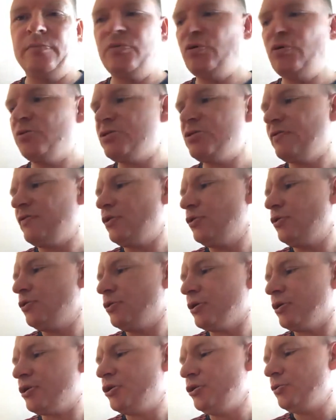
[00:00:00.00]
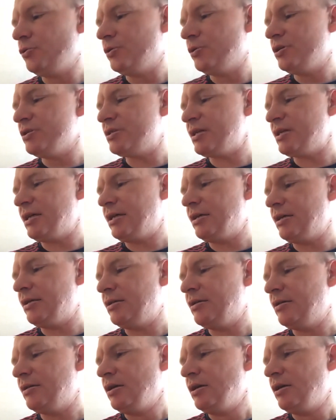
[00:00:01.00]
Those of you who are canoers
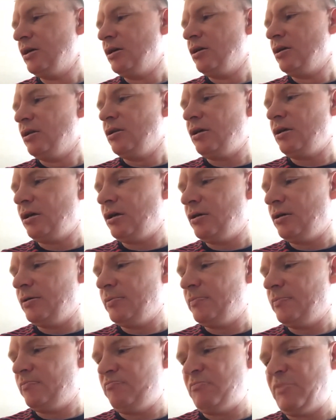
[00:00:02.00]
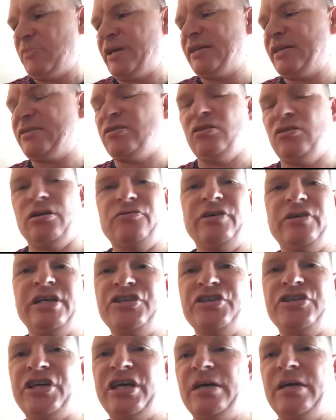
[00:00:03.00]
and I guess
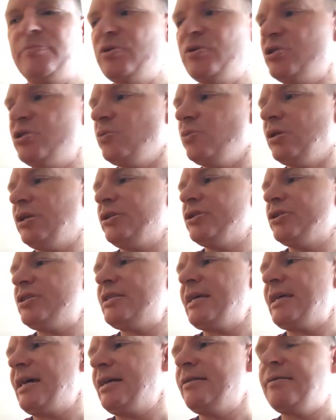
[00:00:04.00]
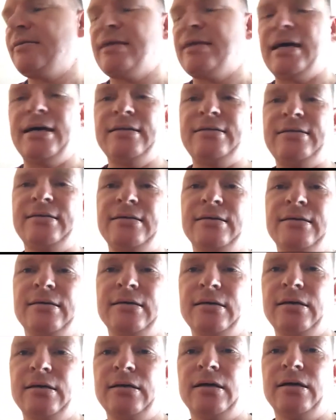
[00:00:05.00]
long-range campers will understand that
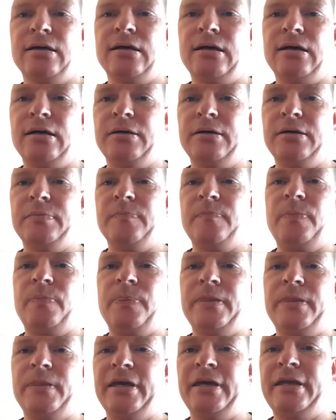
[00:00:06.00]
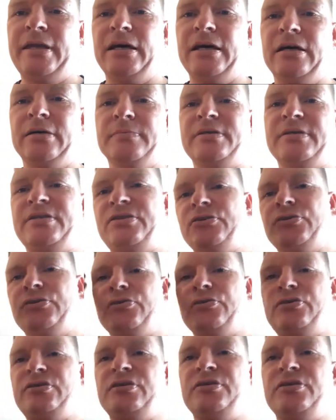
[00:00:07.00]
it helps
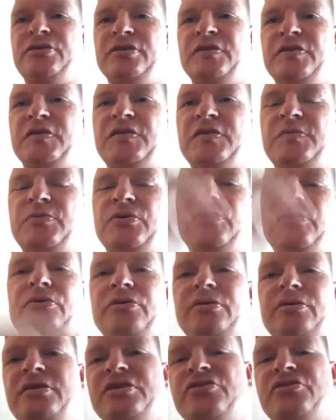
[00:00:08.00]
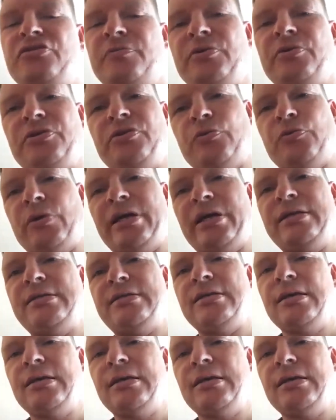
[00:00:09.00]
to distribute the weight.